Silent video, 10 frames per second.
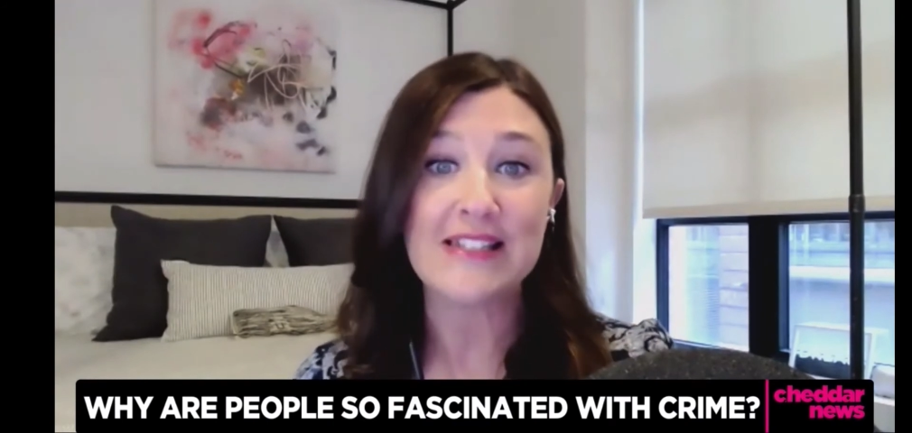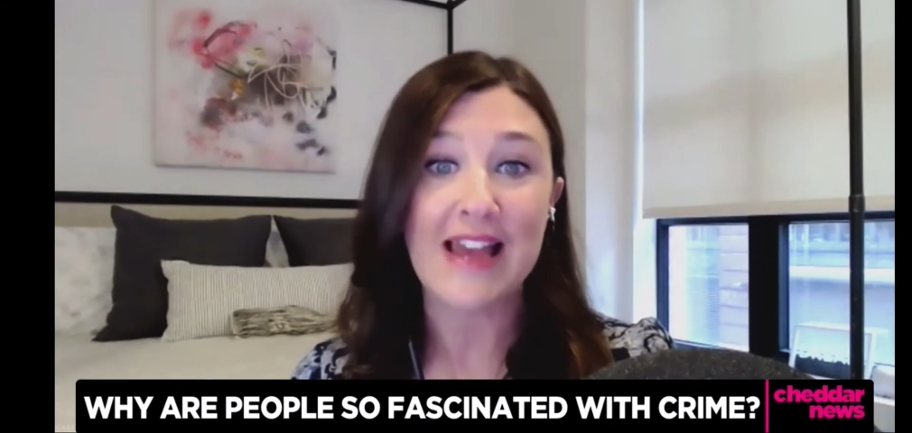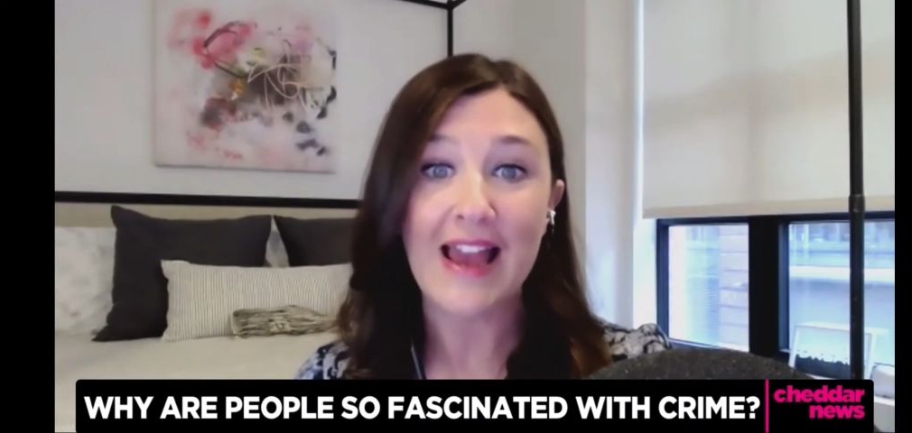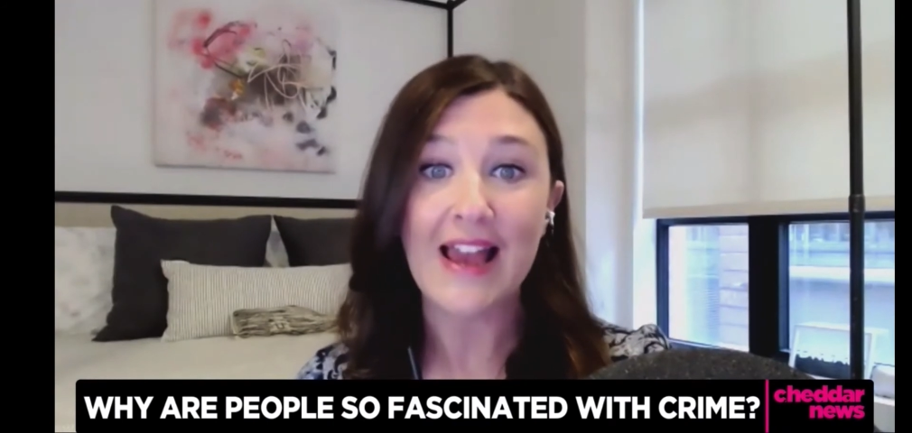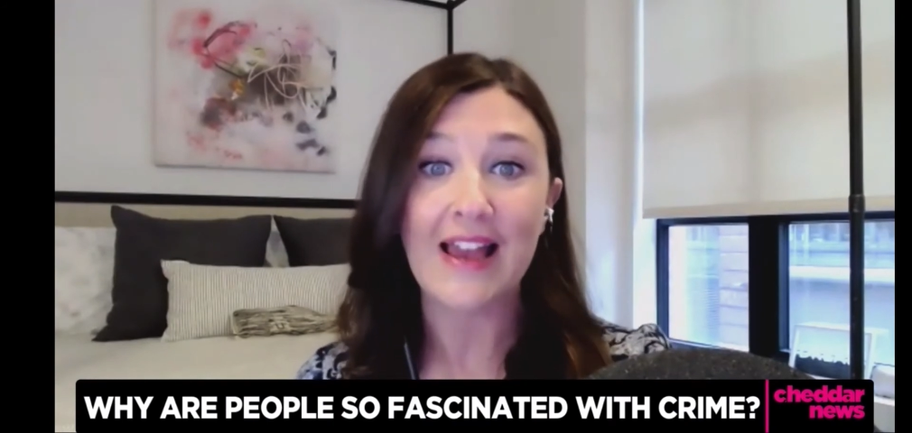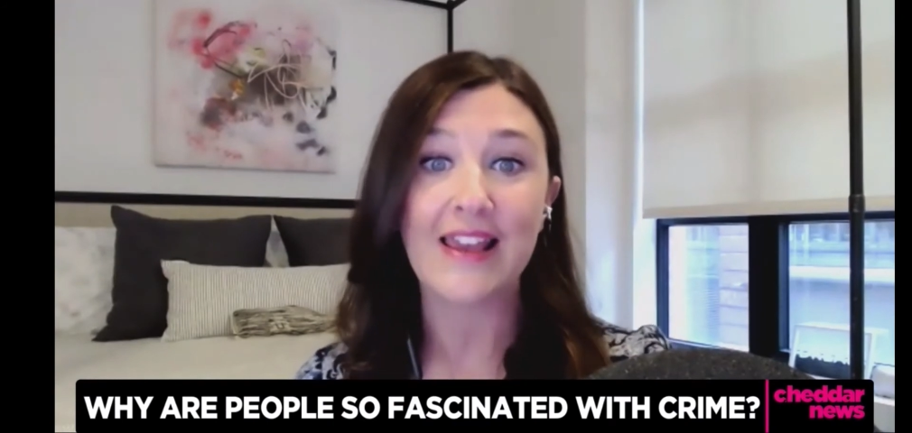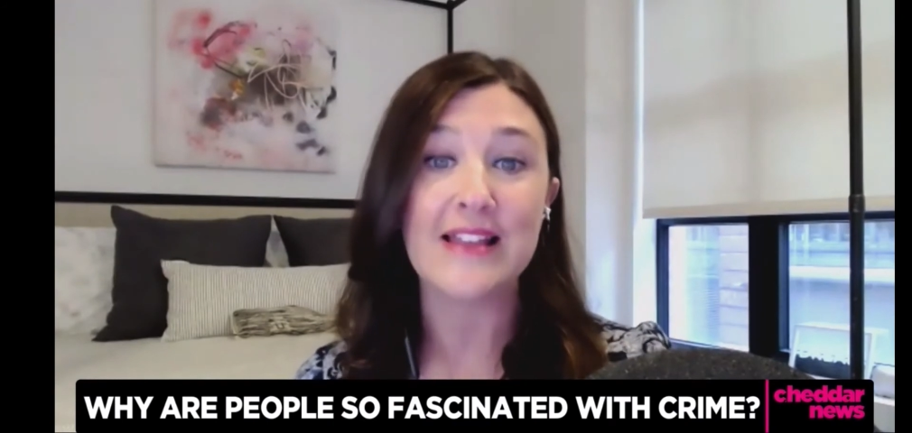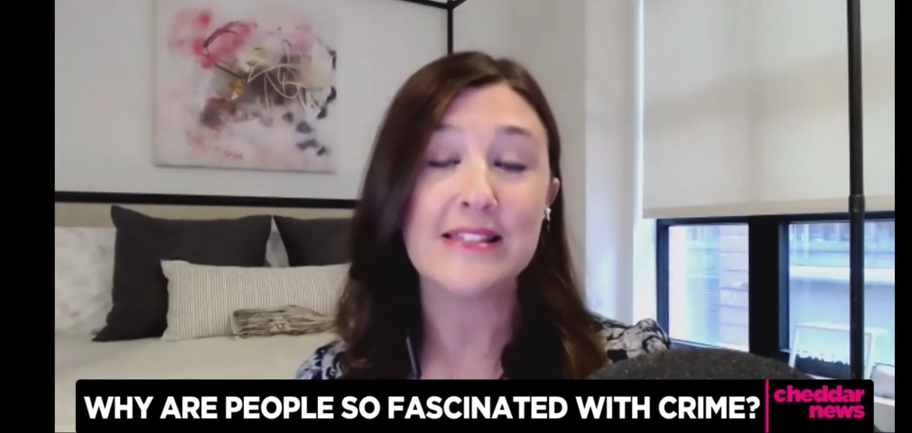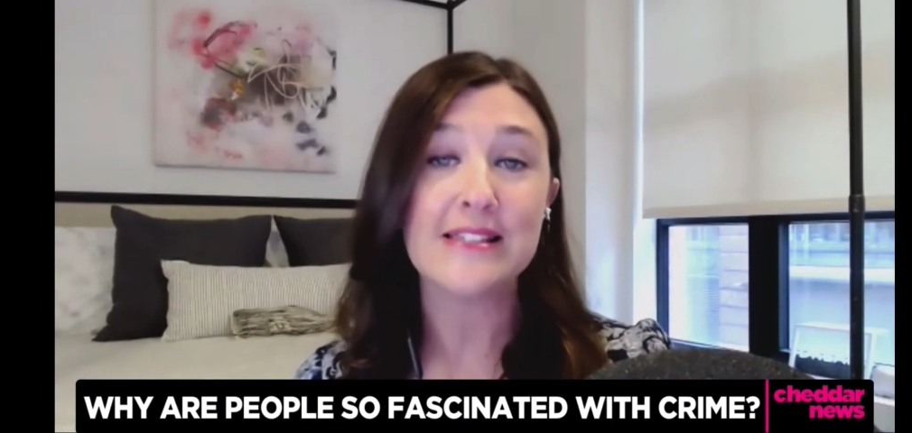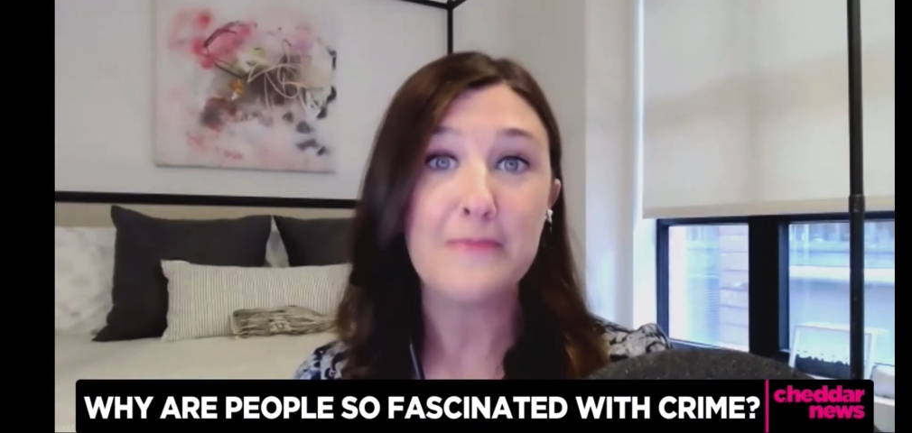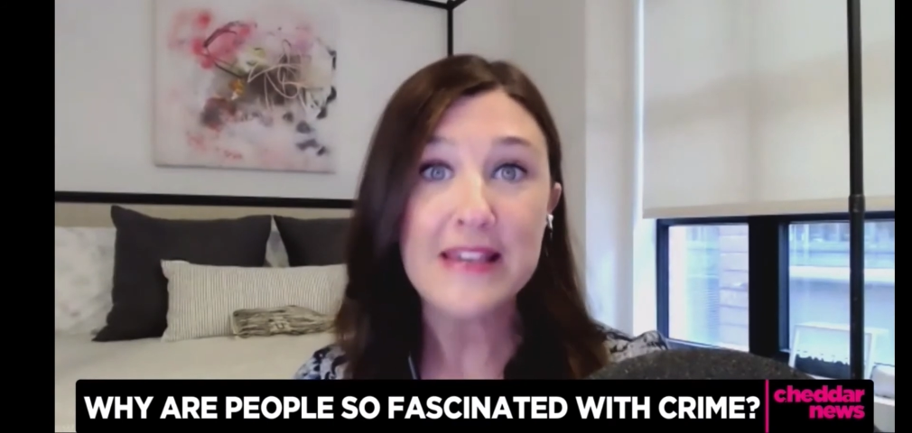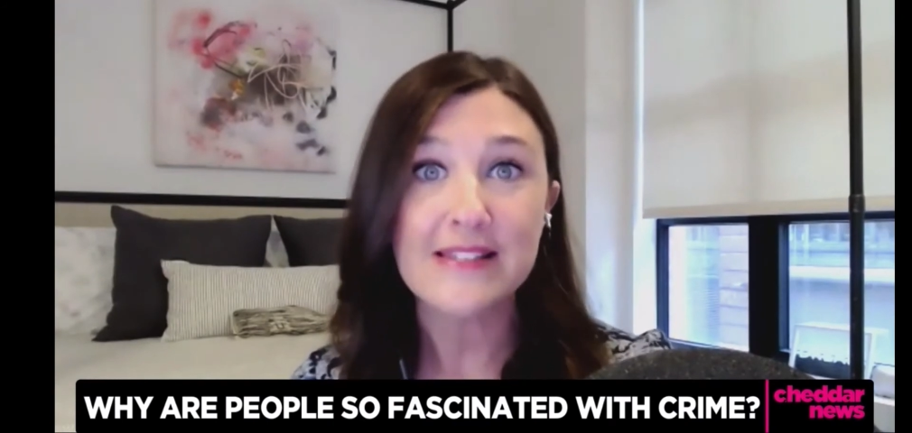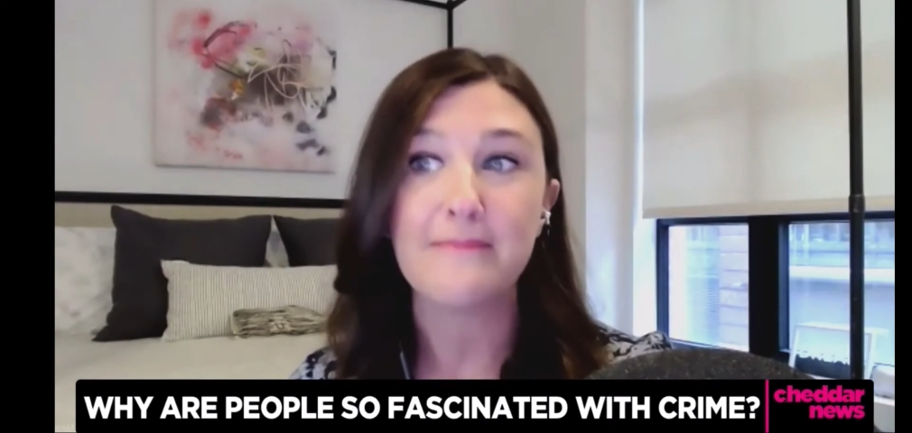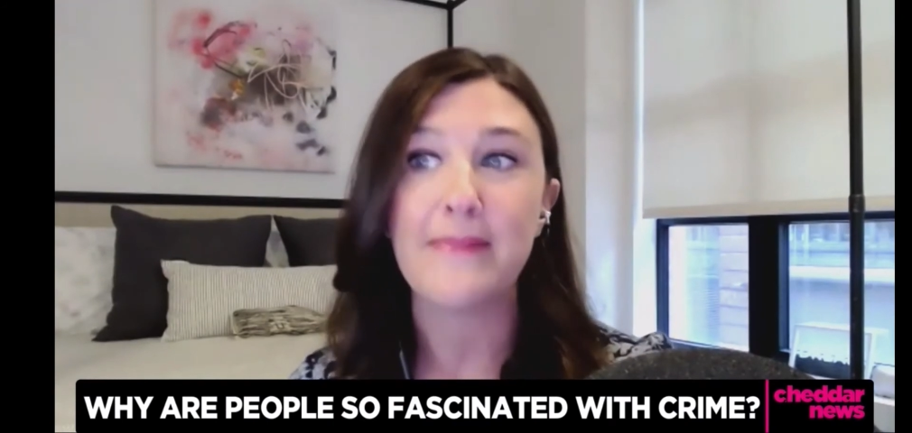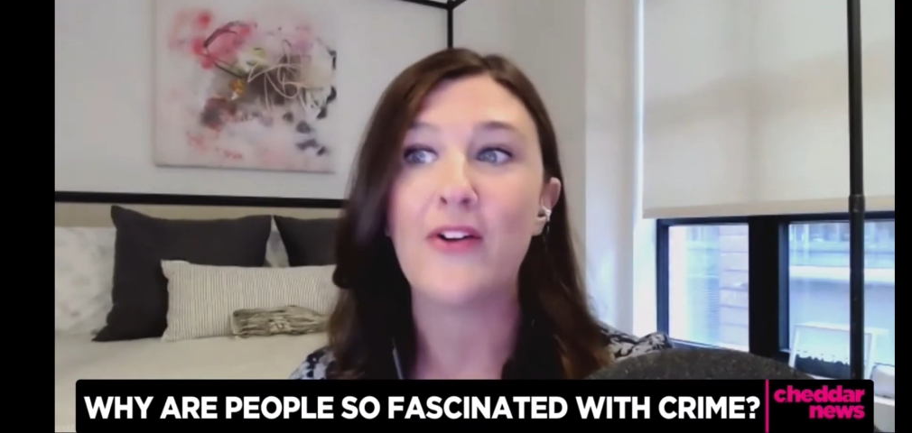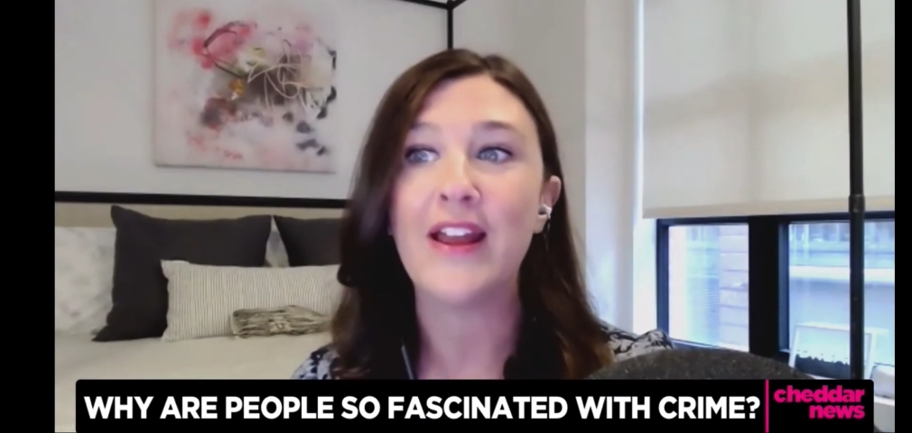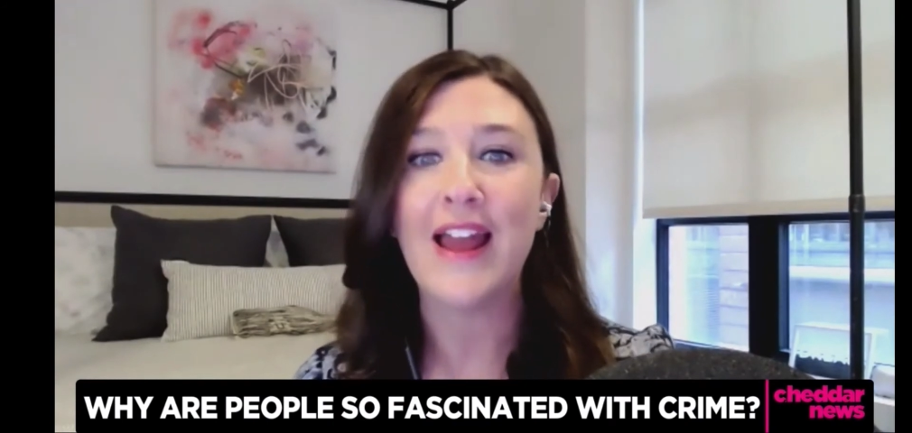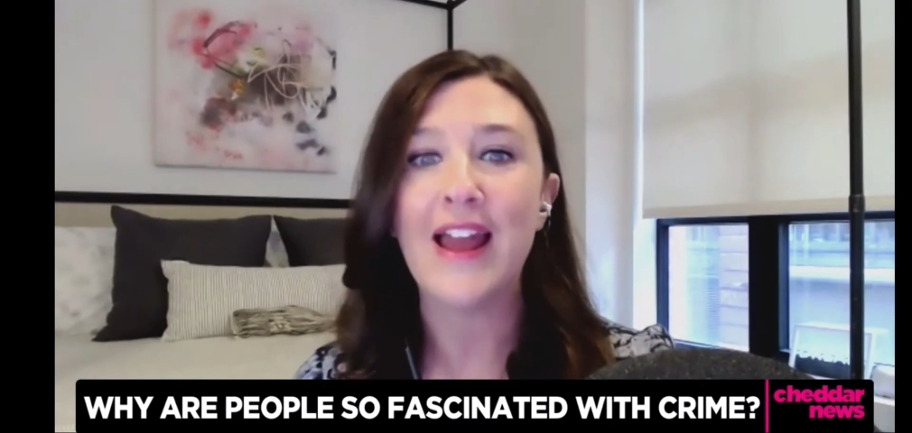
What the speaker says: attack and speaks about it.